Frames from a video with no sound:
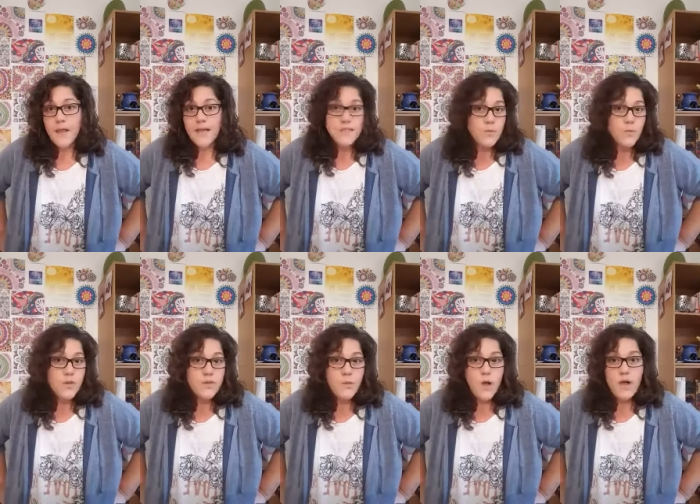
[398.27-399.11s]
Is it
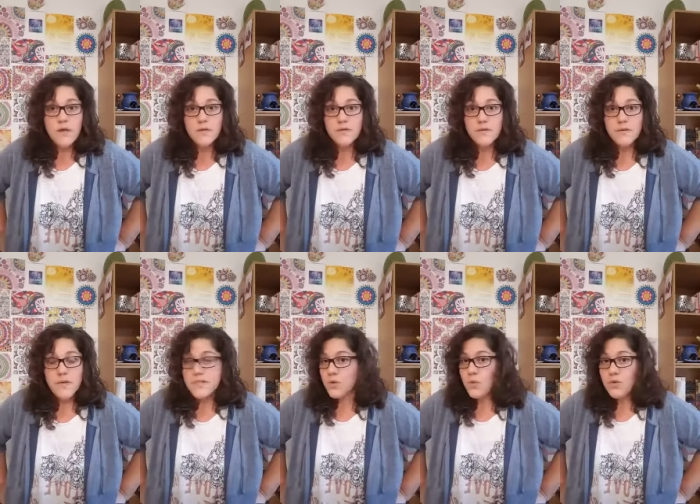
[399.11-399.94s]
worthwhile?
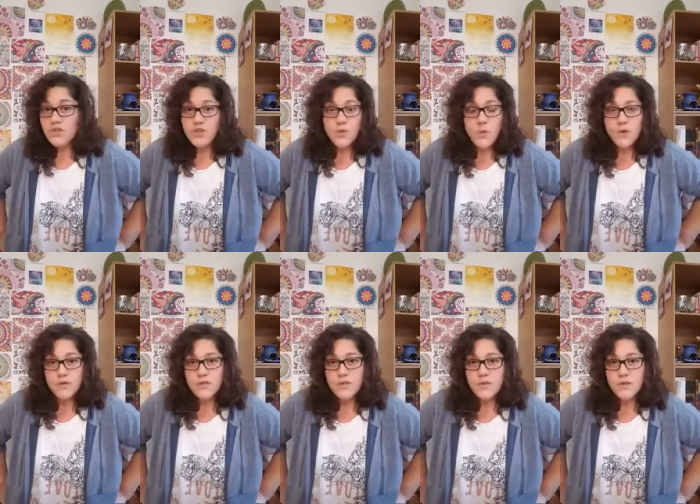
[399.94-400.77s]
Is it what you
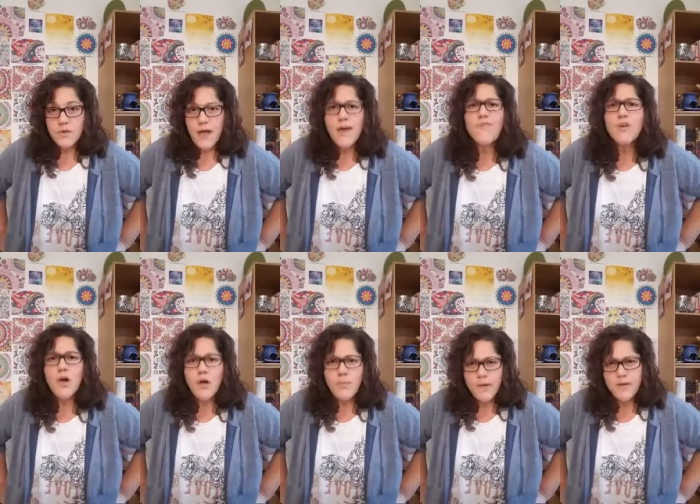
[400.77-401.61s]
want? Have the
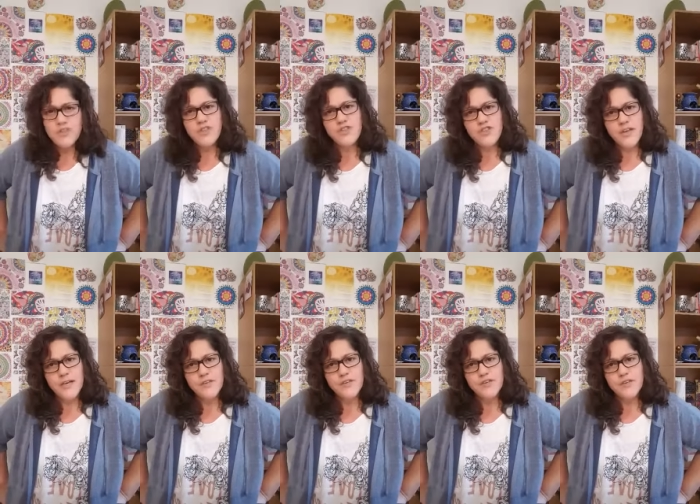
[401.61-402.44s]
goalposts
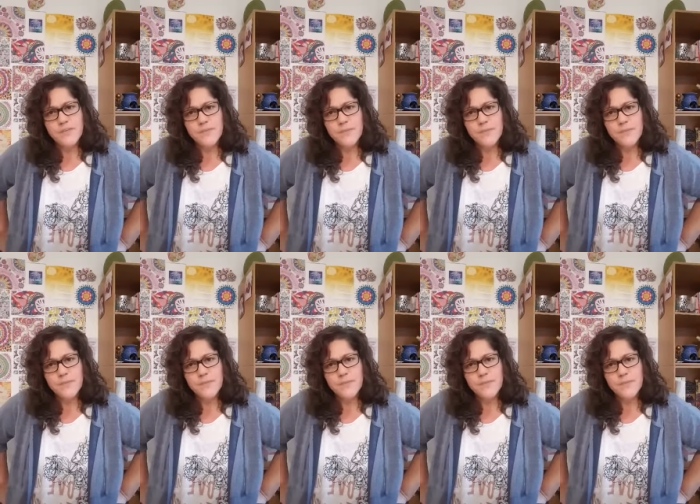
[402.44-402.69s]
changed?